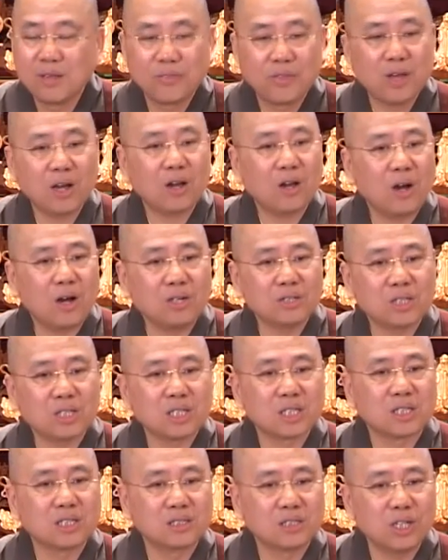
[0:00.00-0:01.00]
There are
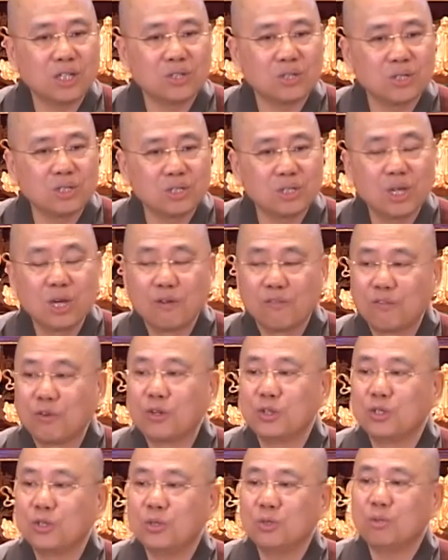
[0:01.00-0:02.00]
causes and conditions
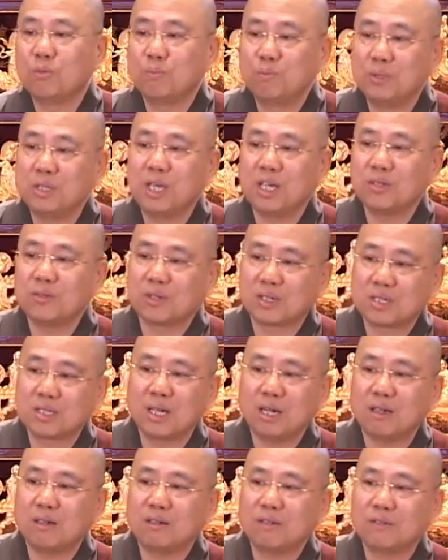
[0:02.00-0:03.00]
for you being
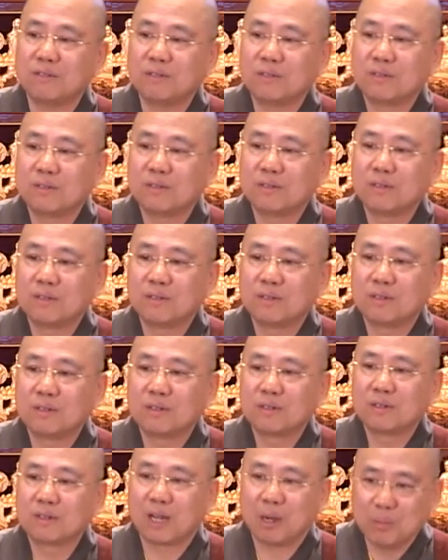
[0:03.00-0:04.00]
yourself
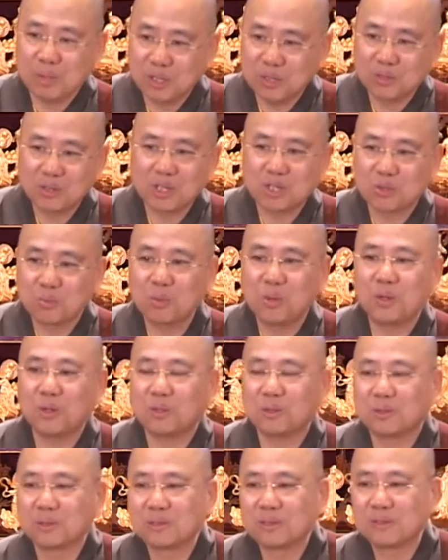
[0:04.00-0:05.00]
coming to this
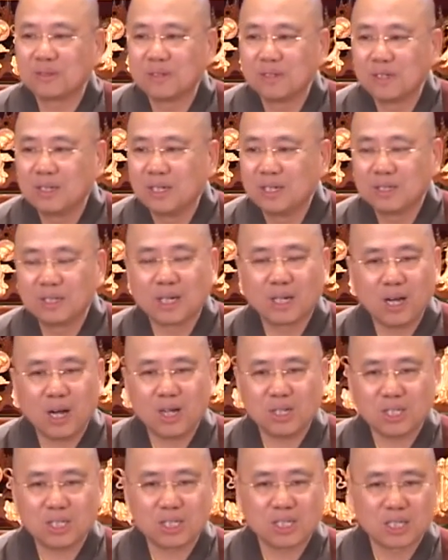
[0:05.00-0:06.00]
world. There are
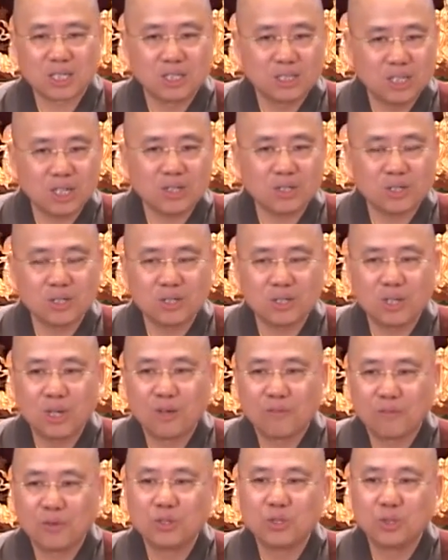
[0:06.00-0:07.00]
causes and conditions
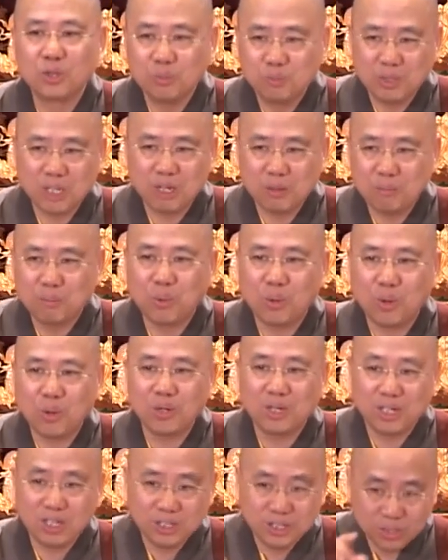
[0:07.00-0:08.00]
for you being
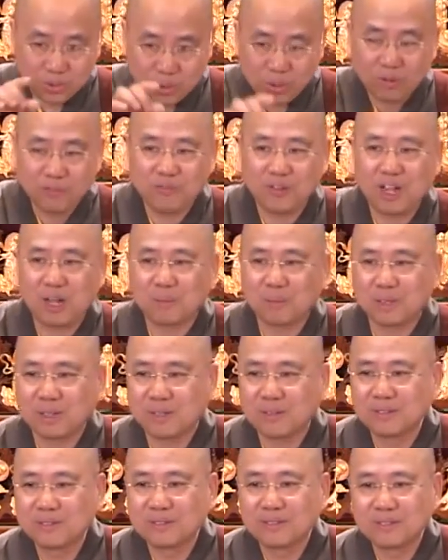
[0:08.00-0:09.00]
born in your family.